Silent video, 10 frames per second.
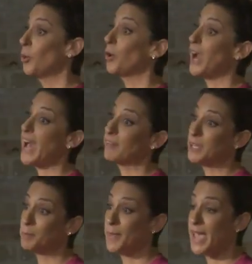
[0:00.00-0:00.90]
We're
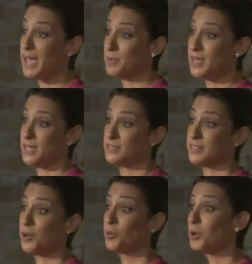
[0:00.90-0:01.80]
having
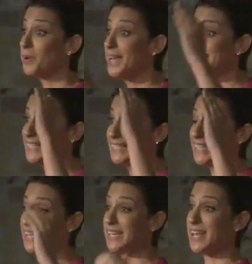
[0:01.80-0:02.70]
babies, we're raising
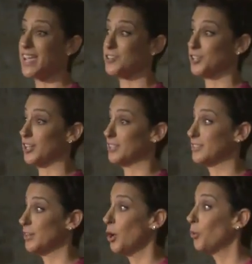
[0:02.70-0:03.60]

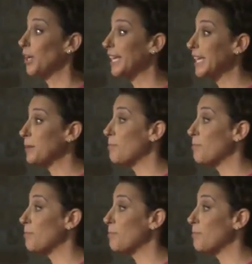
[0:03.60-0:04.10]
teenagers, we're getting